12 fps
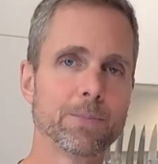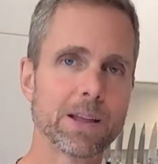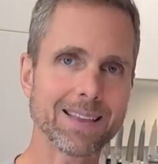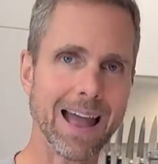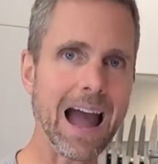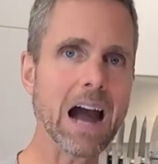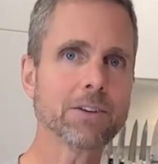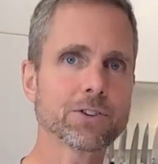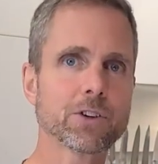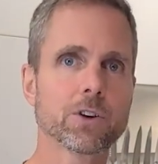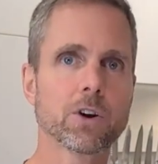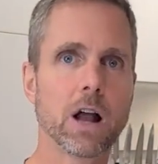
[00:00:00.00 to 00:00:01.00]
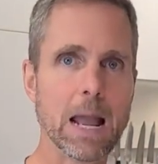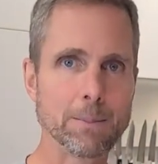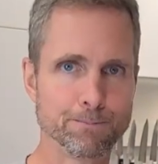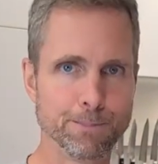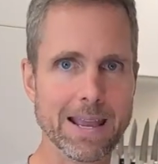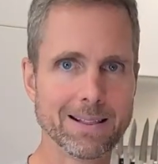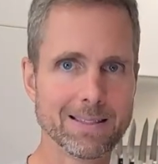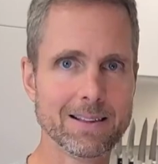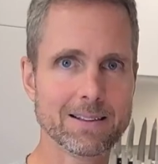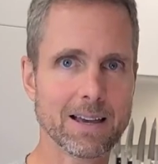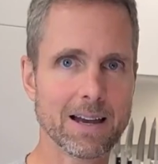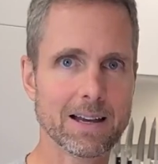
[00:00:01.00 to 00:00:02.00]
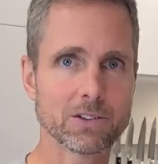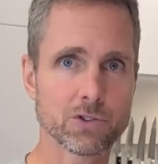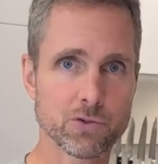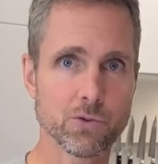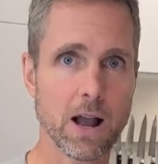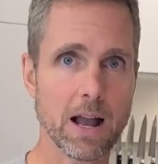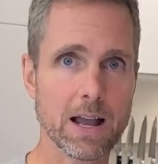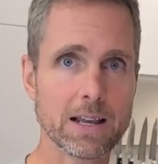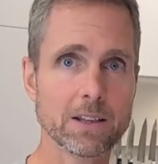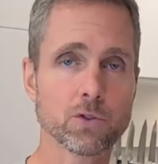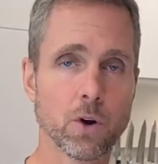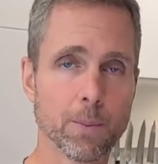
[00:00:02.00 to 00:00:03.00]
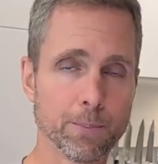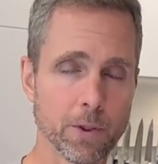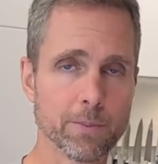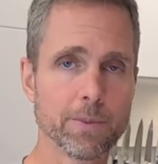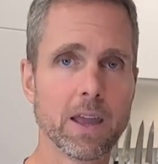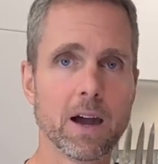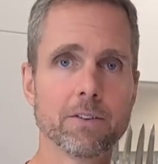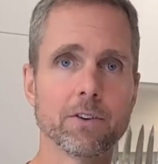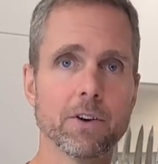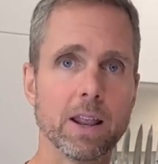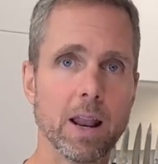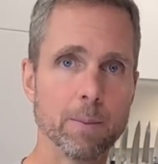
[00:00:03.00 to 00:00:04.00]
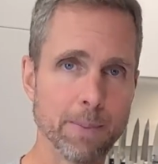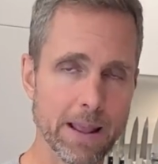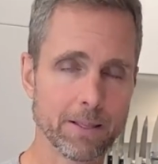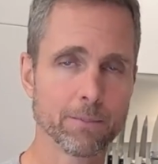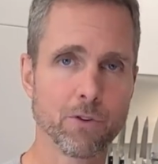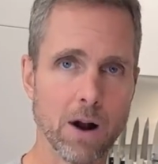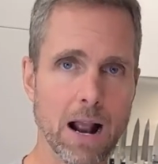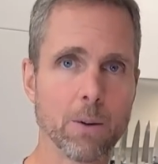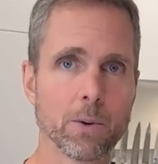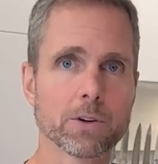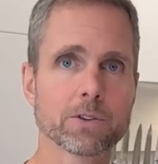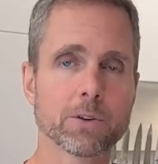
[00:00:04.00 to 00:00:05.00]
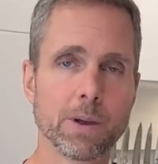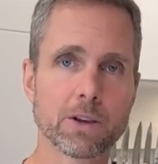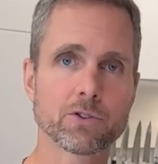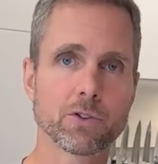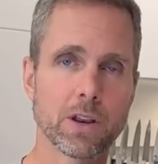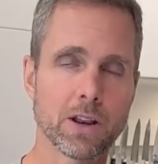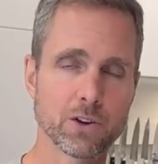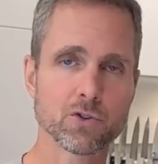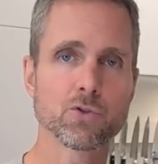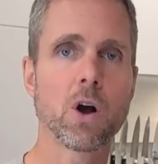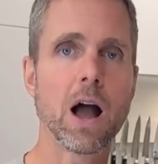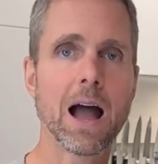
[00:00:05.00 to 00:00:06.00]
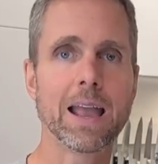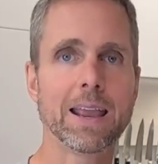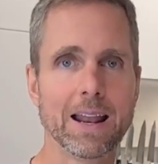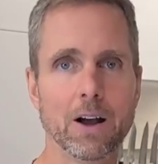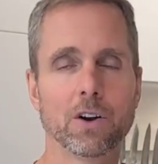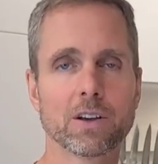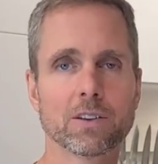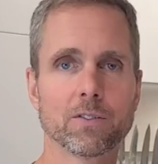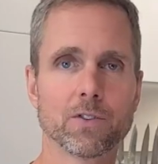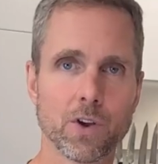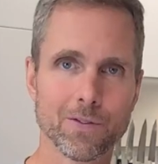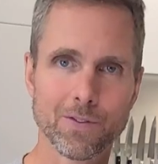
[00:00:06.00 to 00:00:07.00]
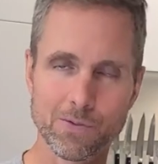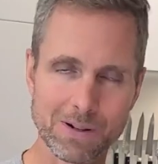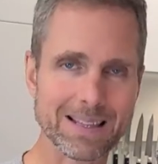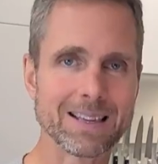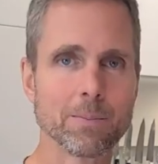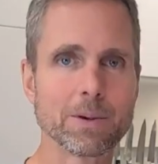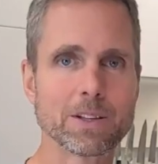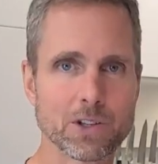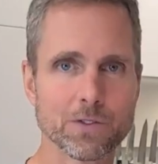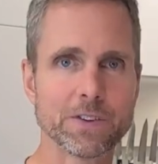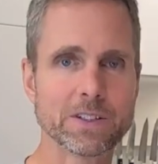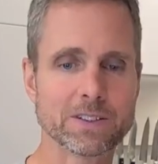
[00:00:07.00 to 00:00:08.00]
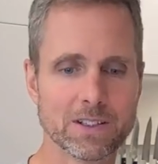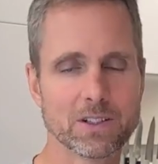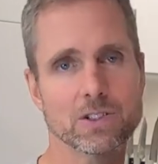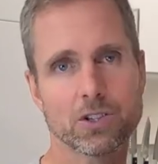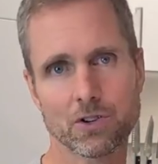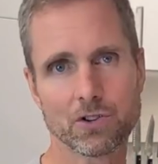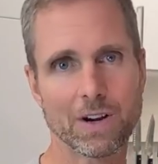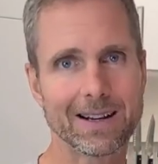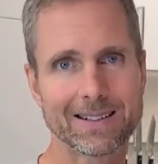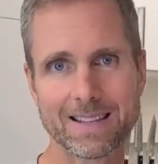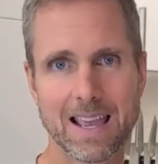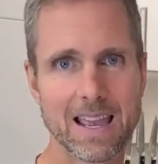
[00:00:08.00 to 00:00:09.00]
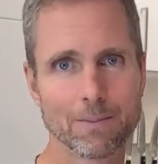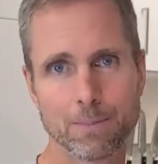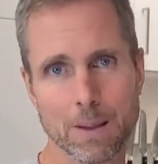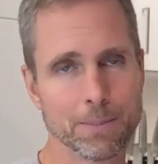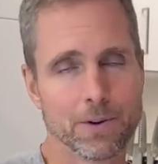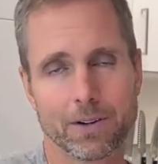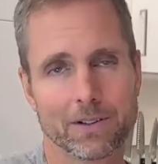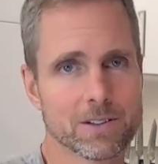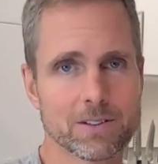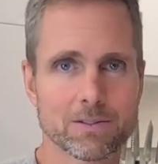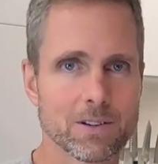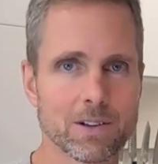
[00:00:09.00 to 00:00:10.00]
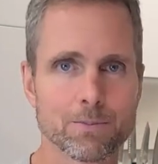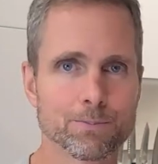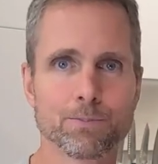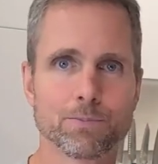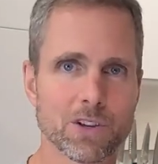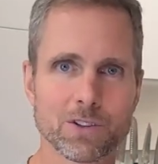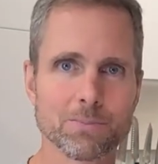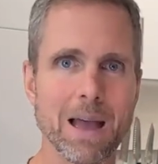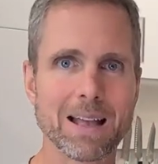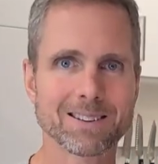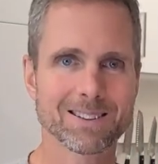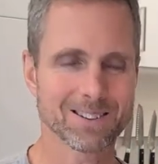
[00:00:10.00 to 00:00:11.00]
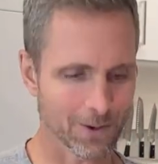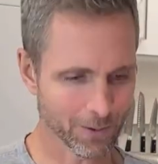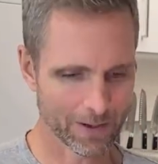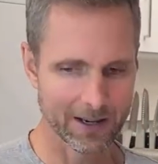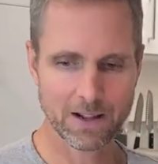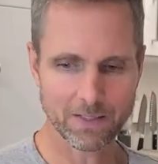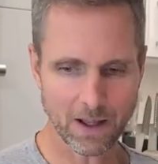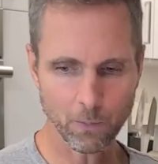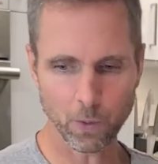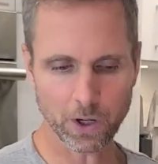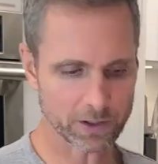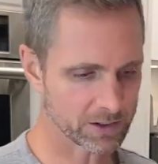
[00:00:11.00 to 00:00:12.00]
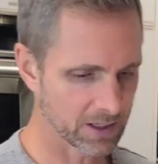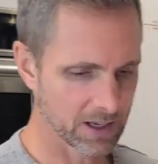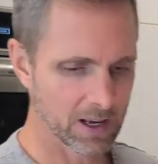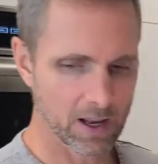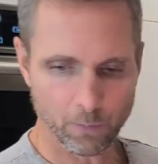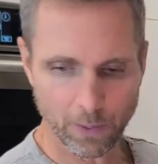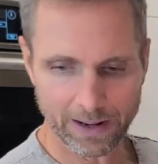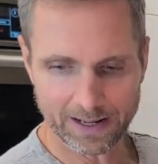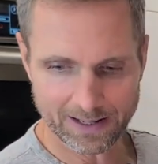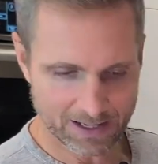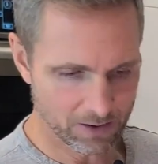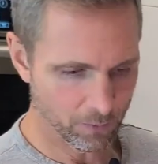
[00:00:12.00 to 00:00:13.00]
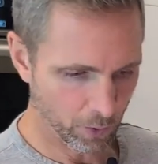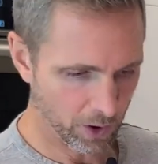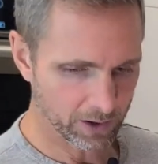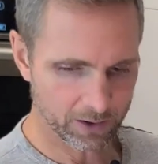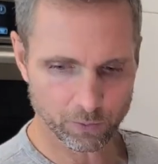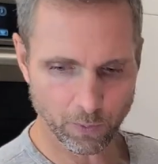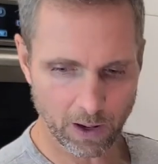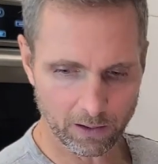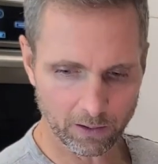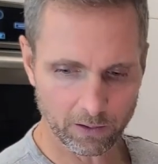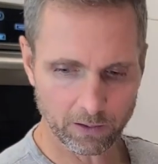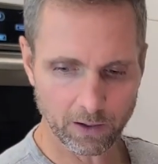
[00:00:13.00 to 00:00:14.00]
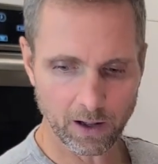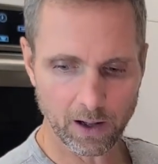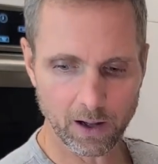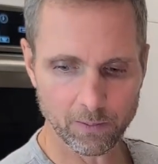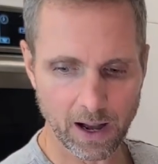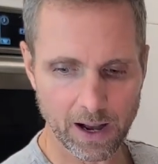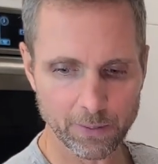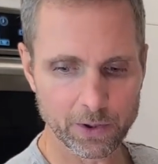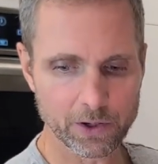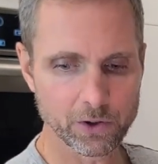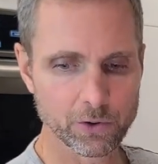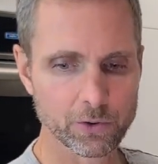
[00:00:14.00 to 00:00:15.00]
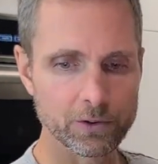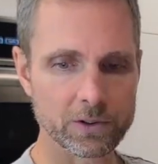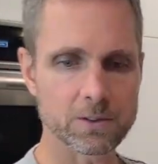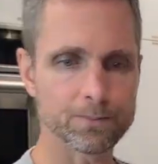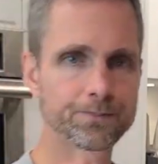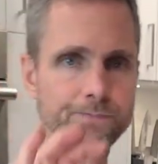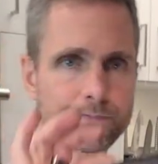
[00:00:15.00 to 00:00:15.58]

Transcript: That's after I bake these guys dry. So I put them in the oven and I bake them for hours to make sure that I dry it out. Because if you have a really gummy surface and you start trying to sandpaper, it just is just a mess. So that works. When it didn't work as well, um, I would use